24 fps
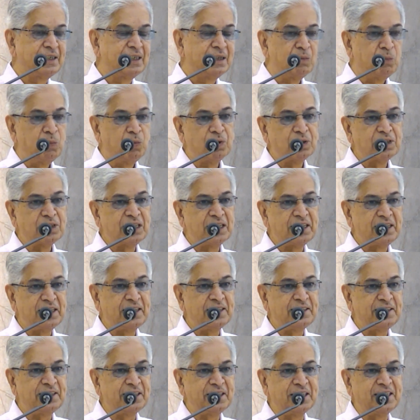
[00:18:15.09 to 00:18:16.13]
More than
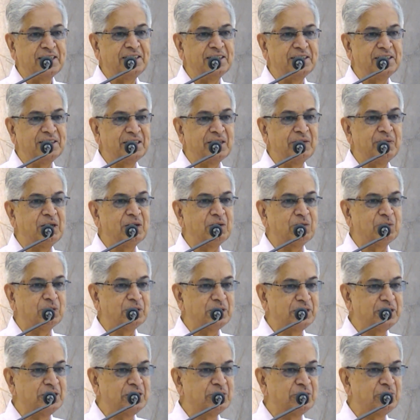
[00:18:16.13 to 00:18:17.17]
anything, I think some
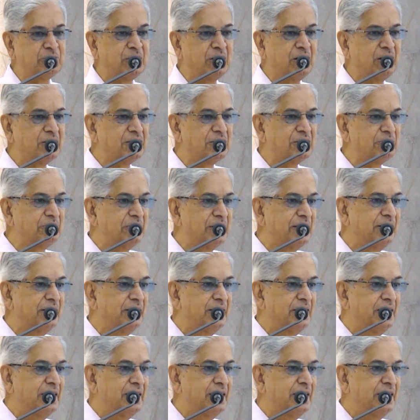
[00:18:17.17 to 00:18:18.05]
questions were asked when